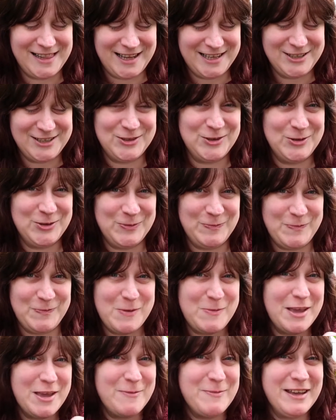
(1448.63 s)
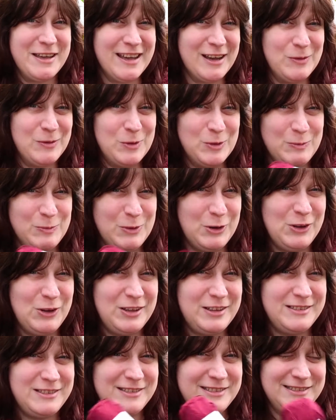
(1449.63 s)
I don't know. Maybe I'll get 1
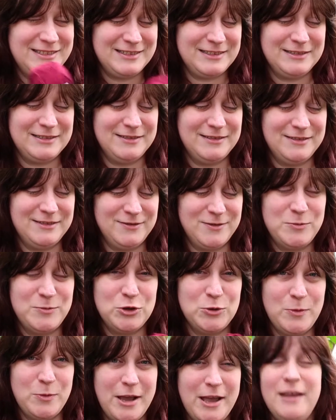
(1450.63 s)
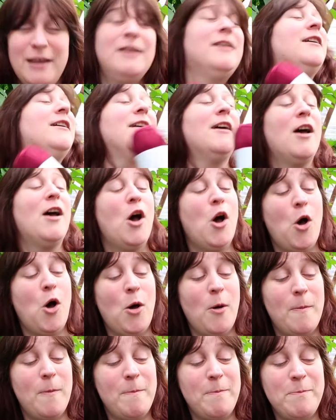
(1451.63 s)
ball somewhere.
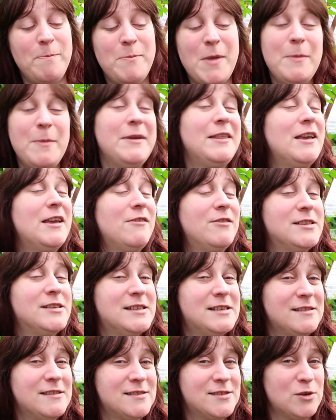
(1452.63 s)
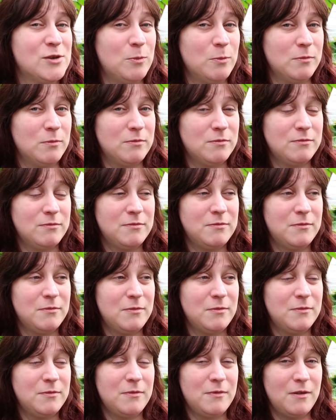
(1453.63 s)
Maybe there is still some
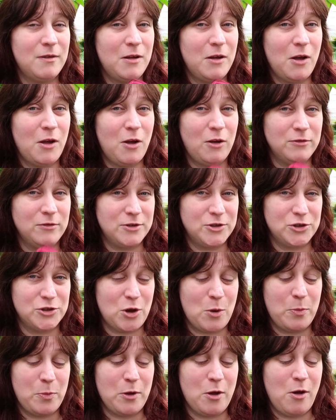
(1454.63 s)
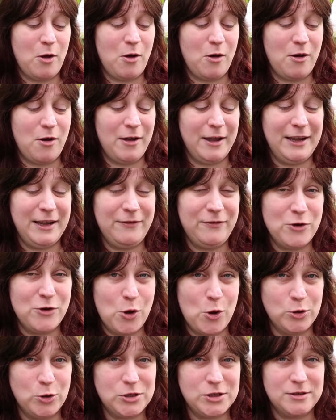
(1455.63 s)
on the shop. Or if
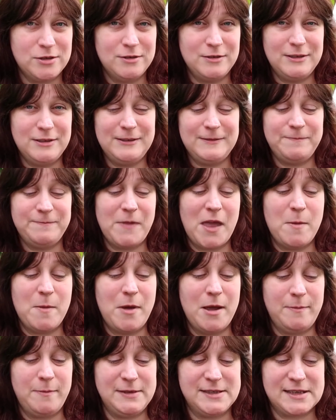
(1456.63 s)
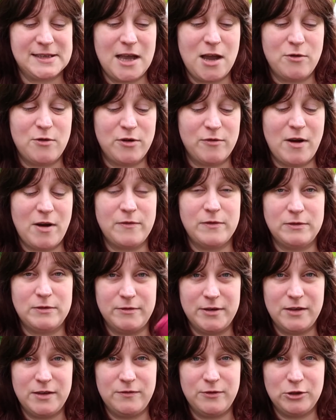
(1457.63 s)
not, I might be scouring
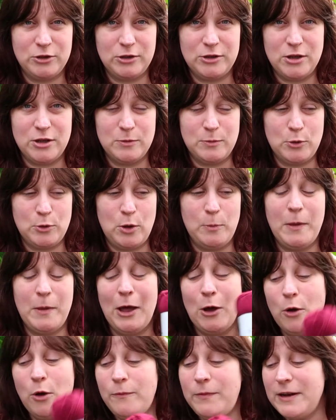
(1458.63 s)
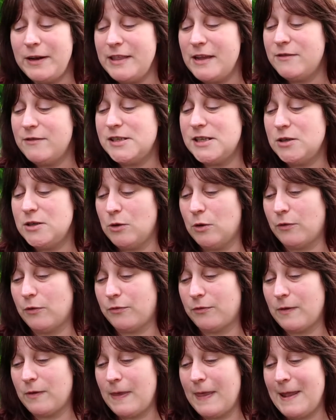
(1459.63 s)
Ravelry for another ball. But hopefully there is
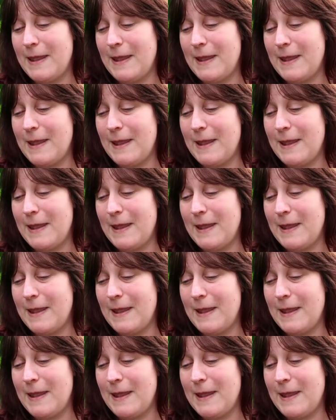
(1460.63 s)
enough.